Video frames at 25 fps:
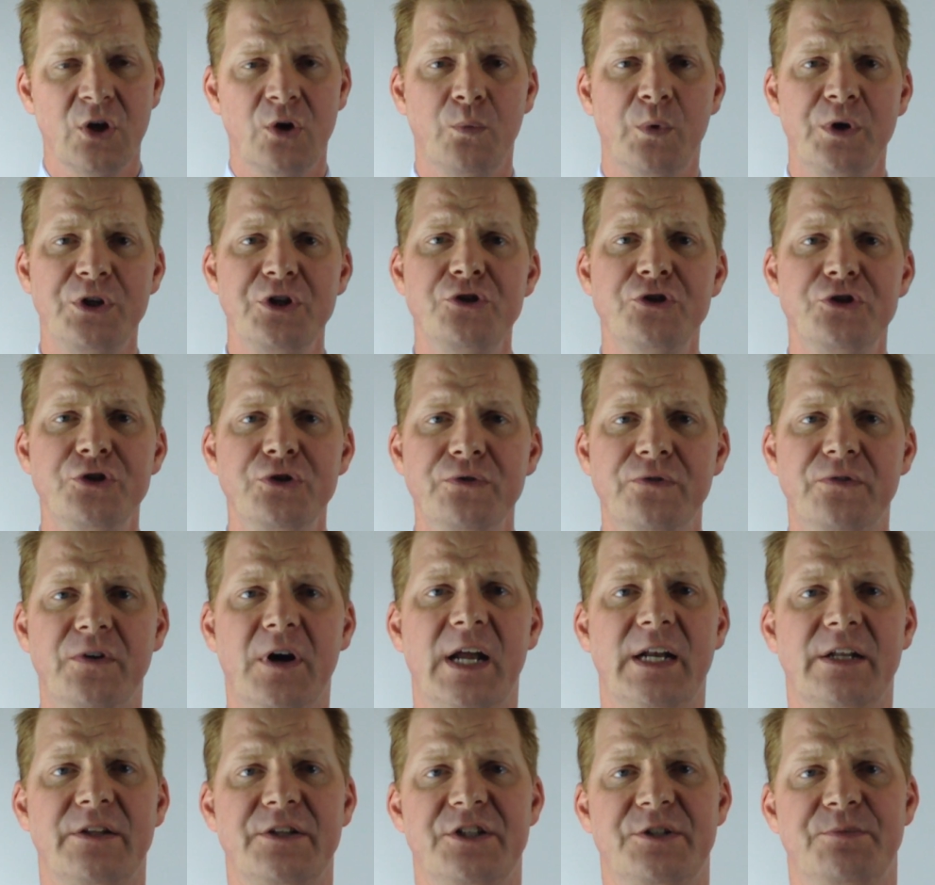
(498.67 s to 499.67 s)
When you do
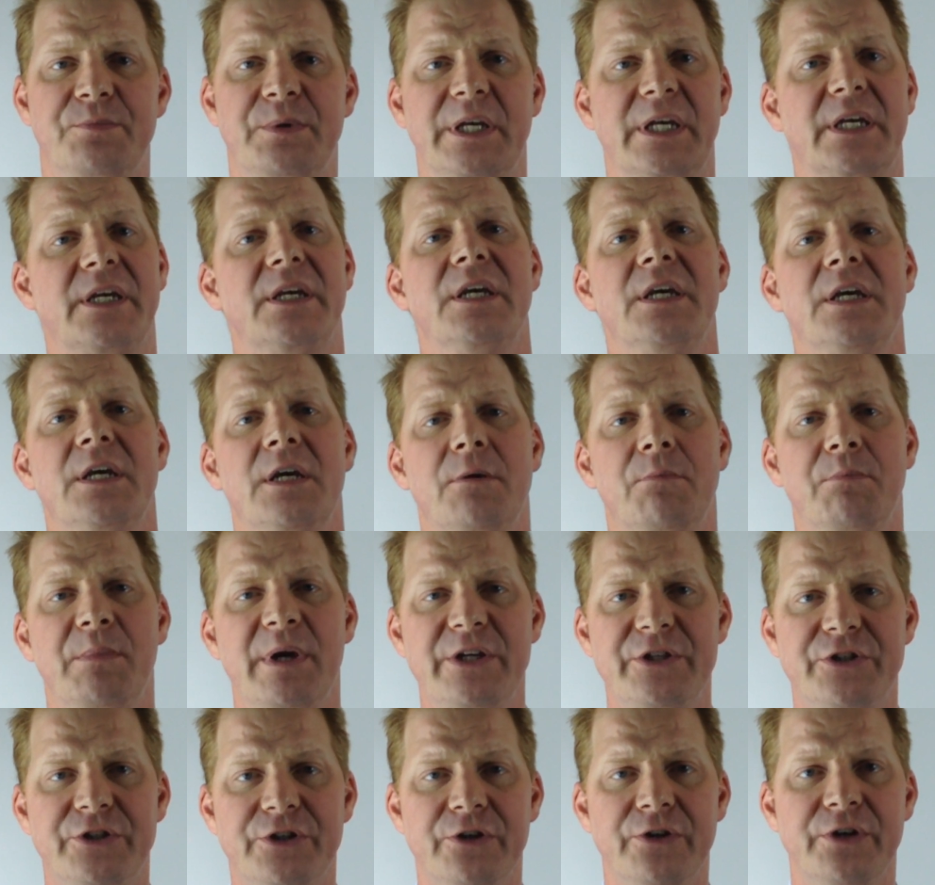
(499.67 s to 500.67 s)
finally speak,
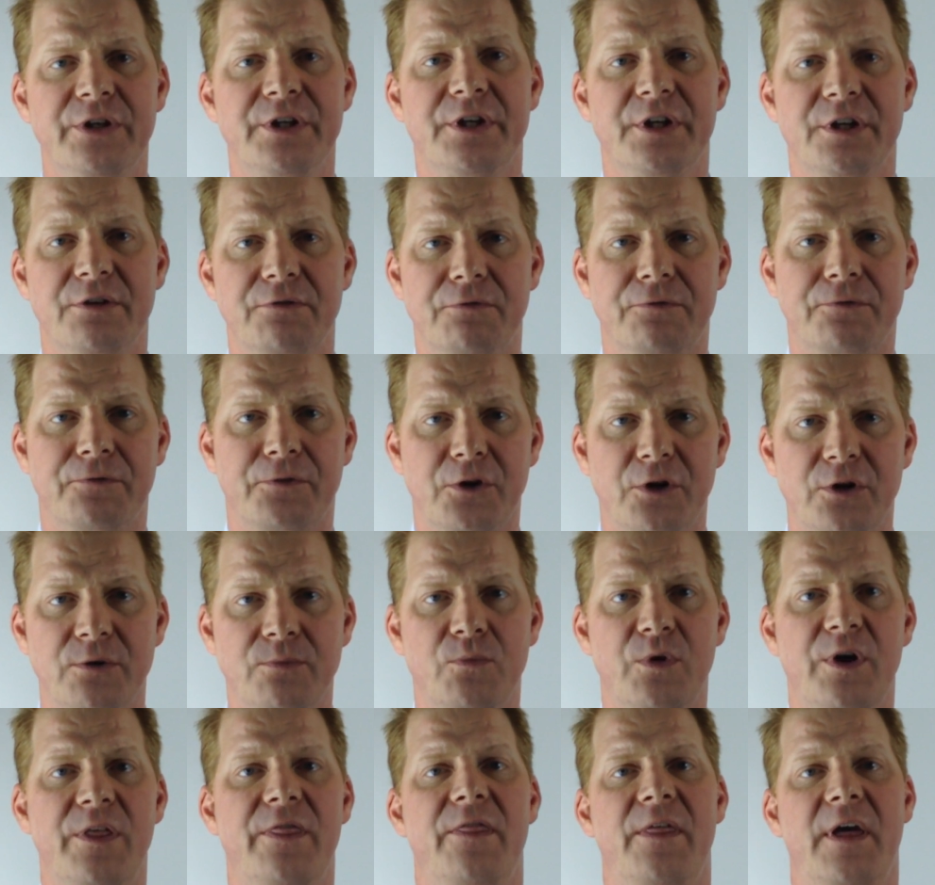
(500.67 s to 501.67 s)
make sure and
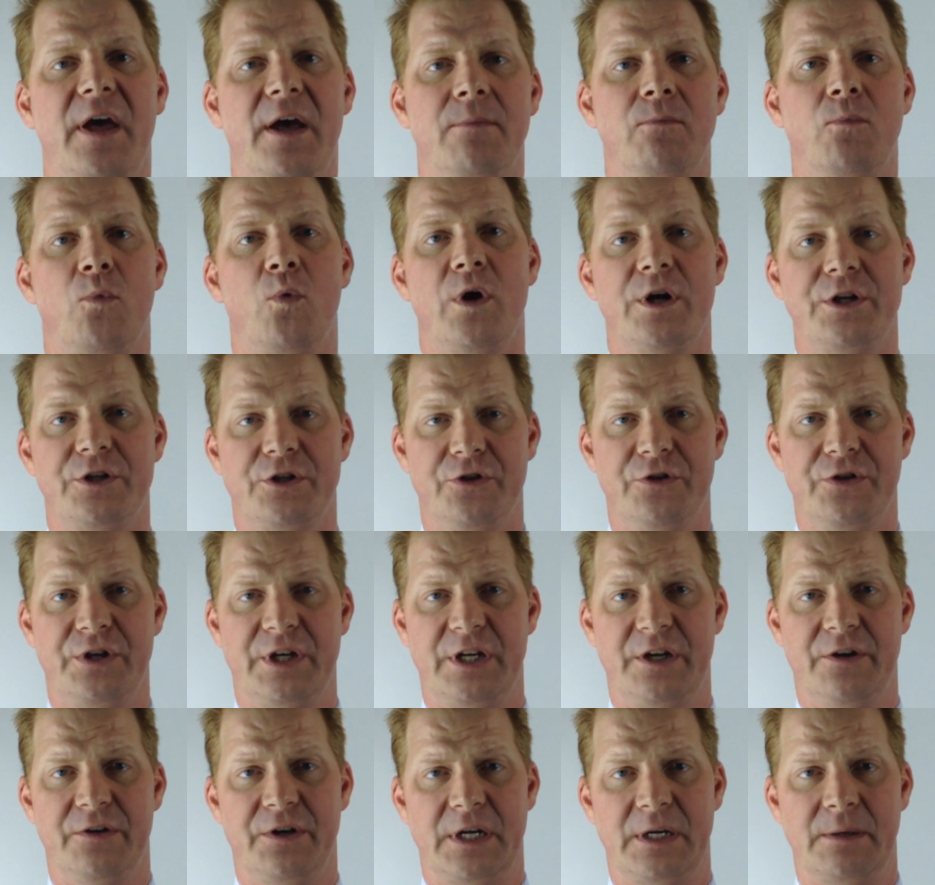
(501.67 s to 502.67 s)
confirm with them what you're
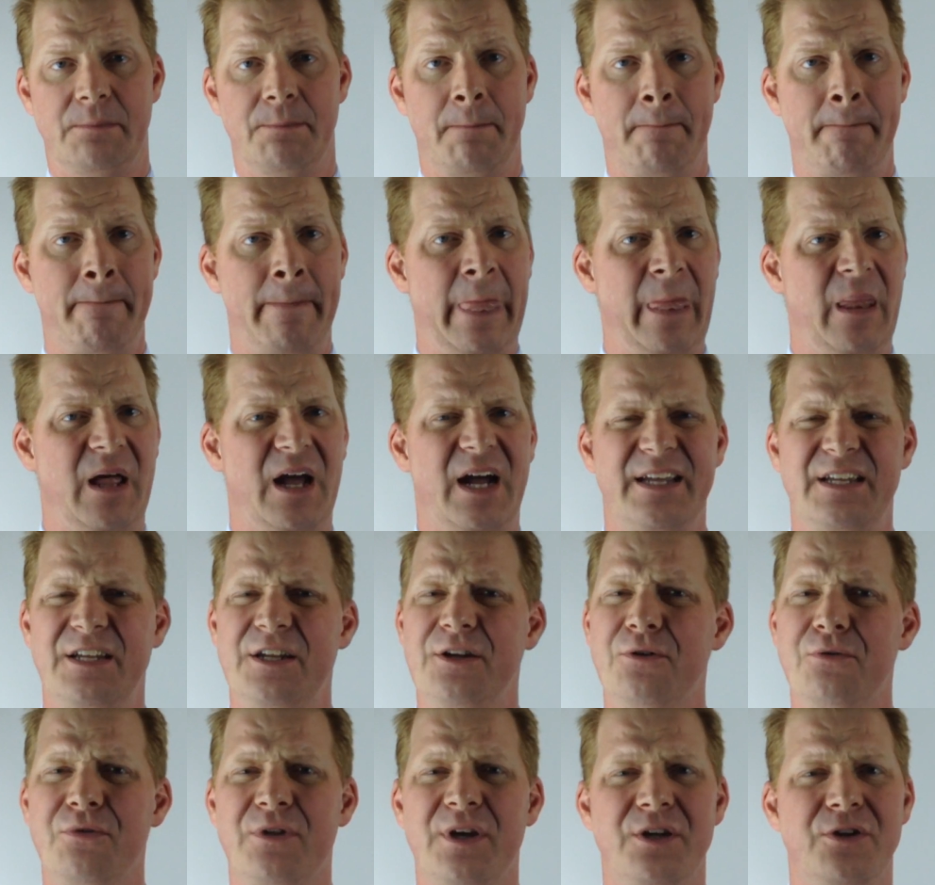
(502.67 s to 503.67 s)
hearing. I
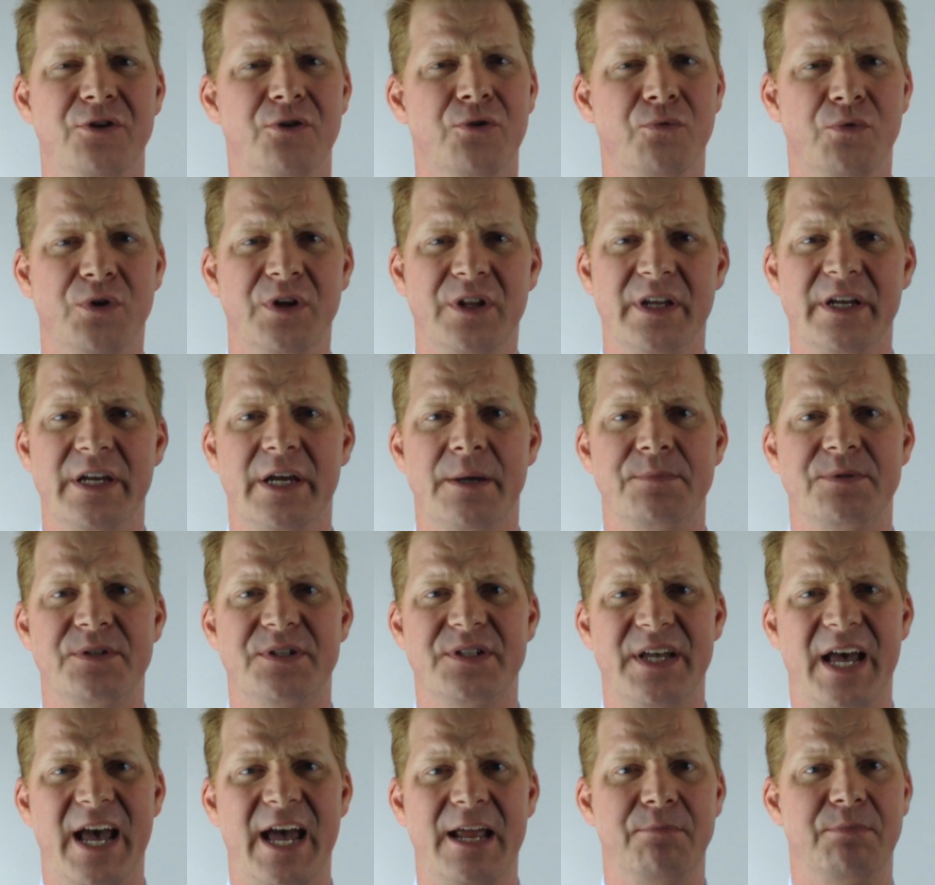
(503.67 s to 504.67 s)
hear that you're really
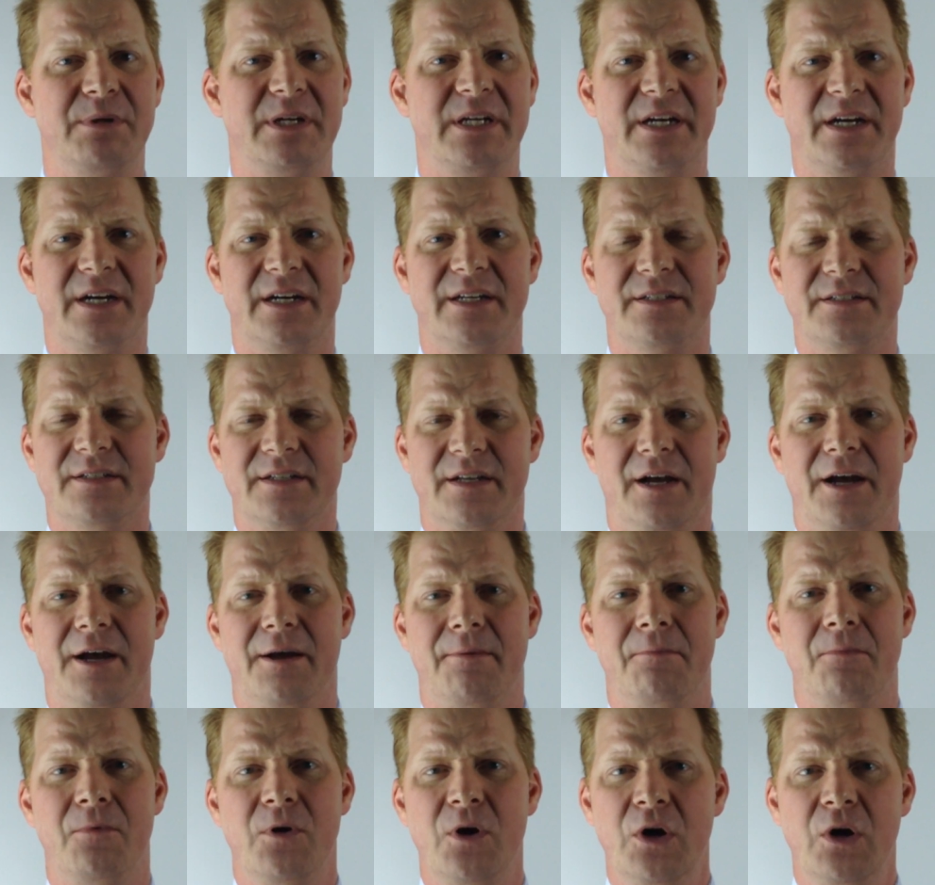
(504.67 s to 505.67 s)
upset because
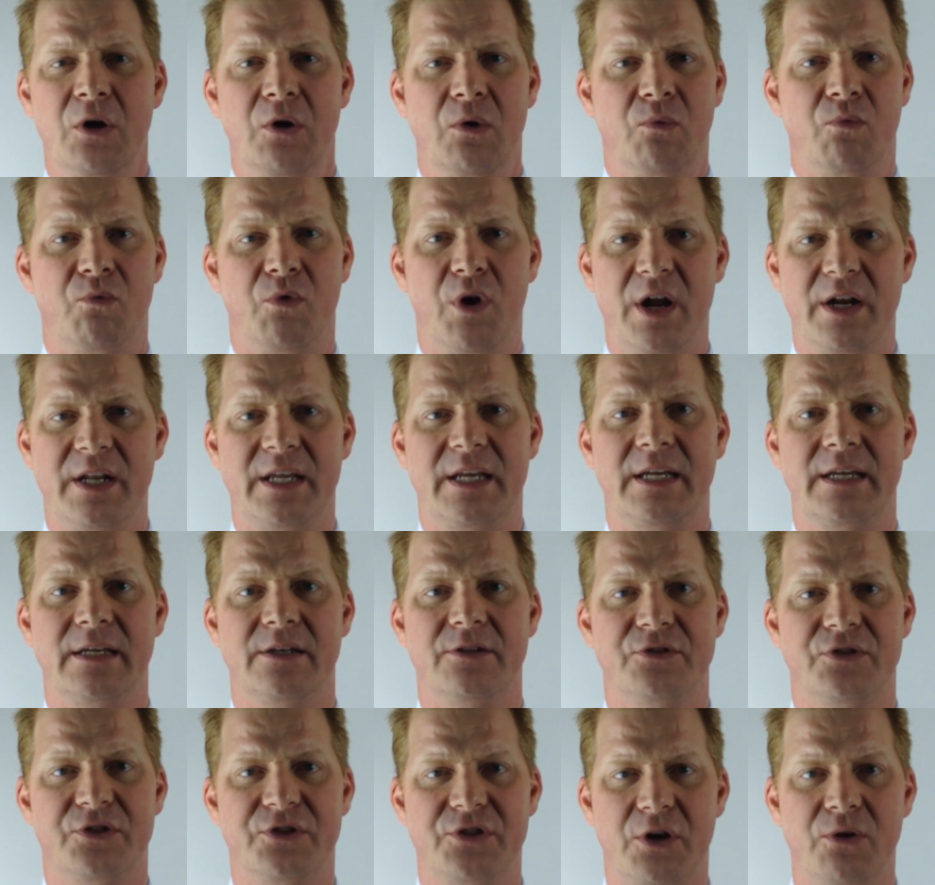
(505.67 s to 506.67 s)
I'm
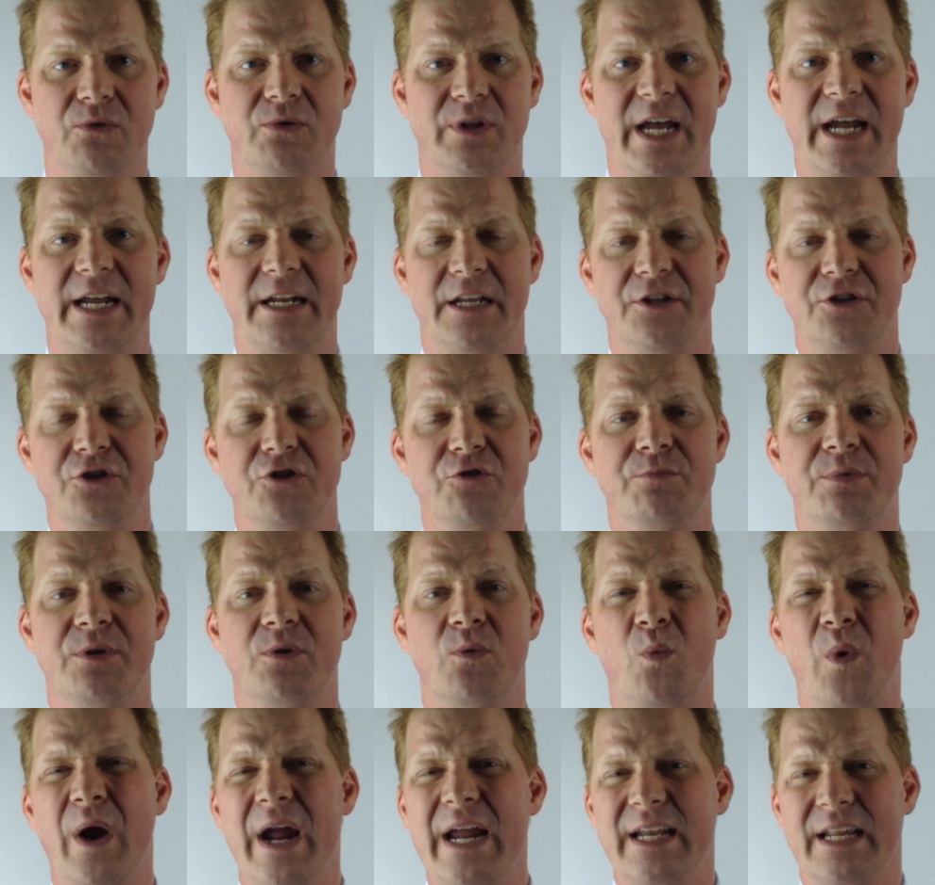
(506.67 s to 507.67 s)
running so late and you've
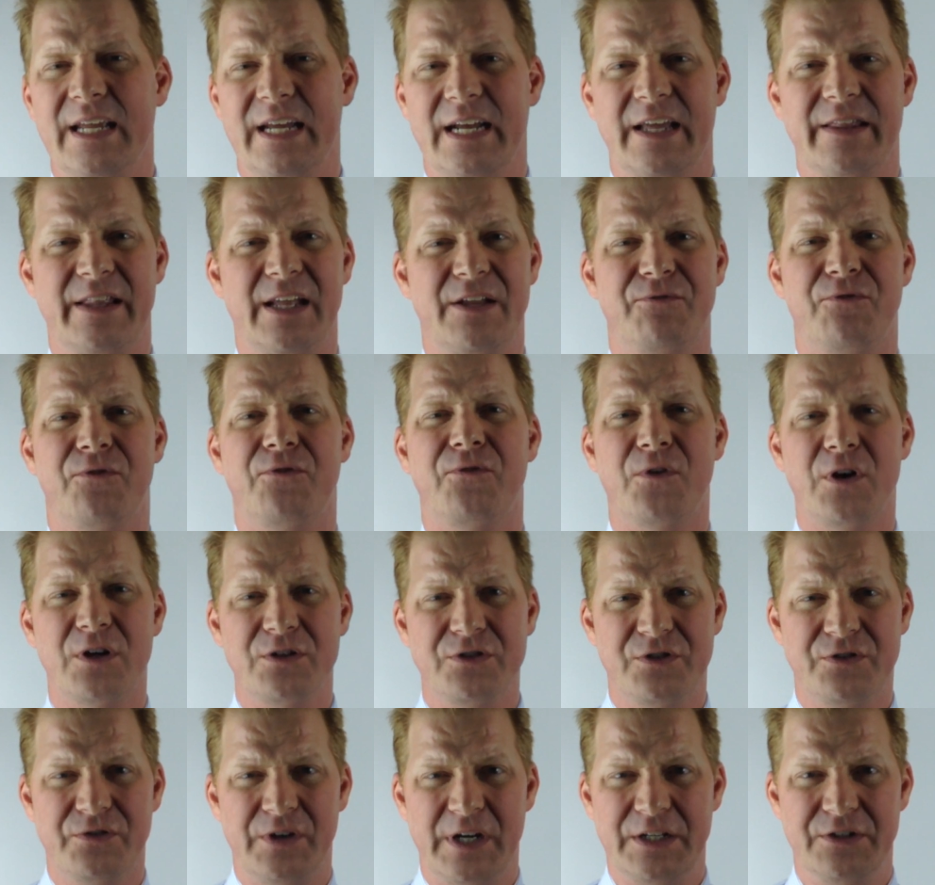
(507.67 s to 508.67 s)
been waiting and that
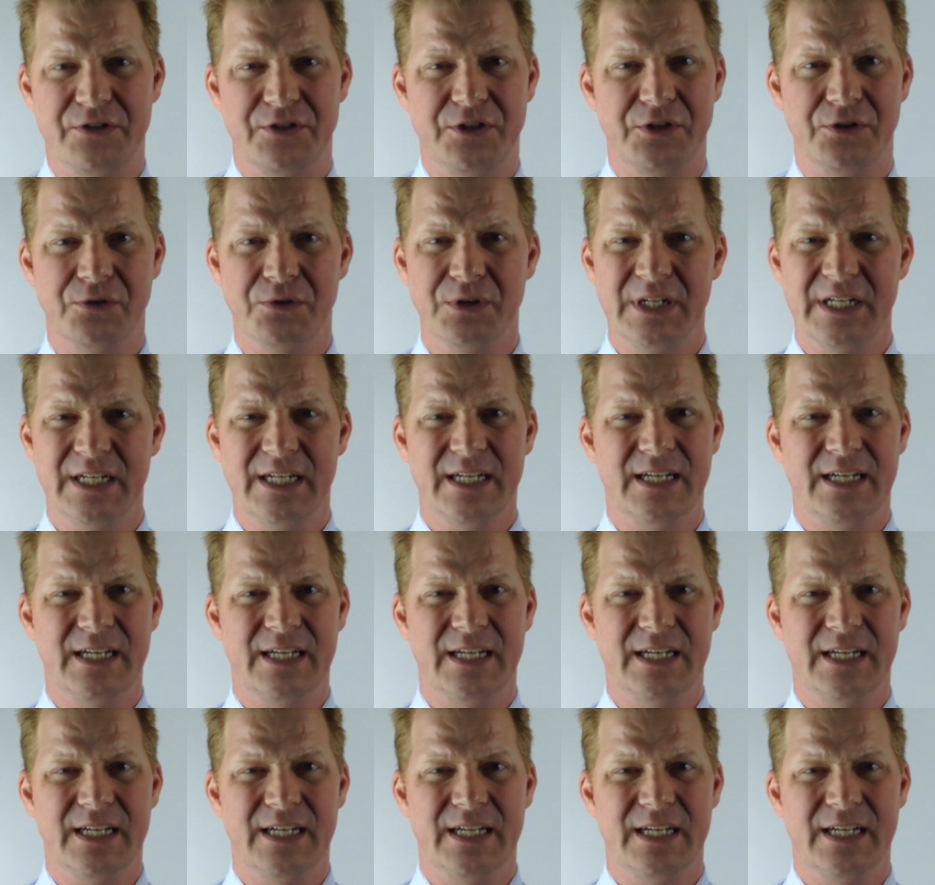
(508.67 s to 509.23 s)
frustrates you.